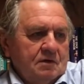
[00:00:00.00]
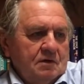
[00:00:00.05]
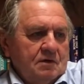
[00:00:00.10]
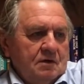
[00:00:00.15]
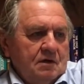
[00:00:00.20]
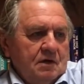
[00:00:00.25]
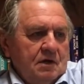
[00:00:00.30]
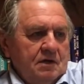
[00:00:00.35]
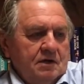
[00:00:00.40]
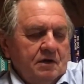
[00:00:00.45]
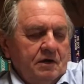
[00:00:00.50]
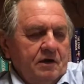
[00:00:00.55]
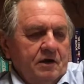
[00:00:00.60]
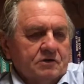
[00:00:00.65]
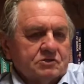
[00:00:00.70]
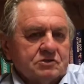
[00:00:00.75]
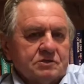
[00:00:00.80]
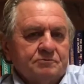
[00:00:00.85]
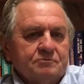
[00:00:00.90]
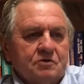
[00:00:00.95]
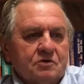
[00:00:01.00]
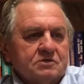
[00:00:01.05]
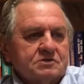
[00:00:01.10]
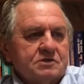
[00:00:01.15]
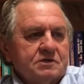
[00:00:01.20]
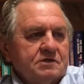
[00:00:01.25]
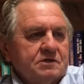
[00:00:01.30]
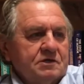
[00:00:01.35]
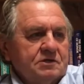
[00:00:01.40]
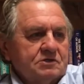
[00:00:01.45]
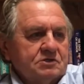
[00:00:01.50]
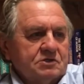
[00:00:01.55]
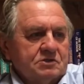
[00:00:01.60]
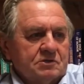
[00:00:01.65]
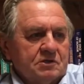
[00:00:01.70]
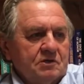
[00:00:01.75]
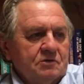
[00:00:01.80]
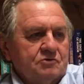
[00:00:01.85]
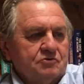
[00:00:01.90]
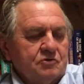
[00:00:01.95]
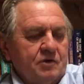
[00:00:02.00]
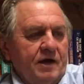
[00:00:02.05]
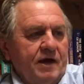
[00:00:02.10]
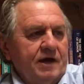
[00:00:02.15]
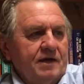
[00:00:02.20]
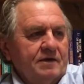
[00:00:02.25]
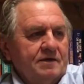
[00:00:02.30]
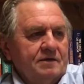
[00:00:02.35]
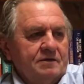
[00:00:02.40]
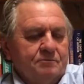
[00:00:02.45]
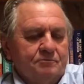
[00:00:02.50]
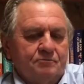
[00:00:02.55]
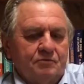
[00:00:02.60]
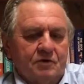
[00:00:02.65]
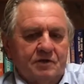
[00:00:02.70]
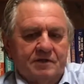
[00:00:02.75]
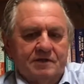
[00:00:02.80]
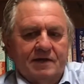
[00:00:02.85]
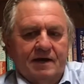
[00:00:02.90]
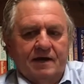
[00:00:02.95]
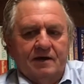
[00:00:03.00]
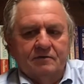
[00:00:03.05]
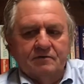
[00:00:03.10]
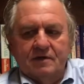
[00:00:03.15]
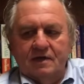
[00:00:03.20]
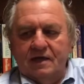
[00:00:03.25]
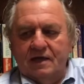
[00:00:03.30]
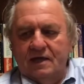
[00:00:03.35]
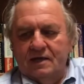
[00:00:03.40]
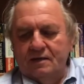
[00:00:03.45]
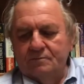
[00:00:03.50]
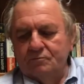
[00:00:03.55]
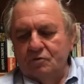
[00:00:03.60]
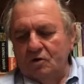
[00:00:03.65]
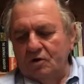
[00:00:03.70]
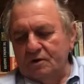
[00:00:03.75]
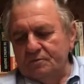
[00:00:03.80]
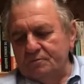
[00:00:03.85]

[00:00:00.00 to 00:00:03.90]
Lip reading: And there are some books that you try it and put it down like any book,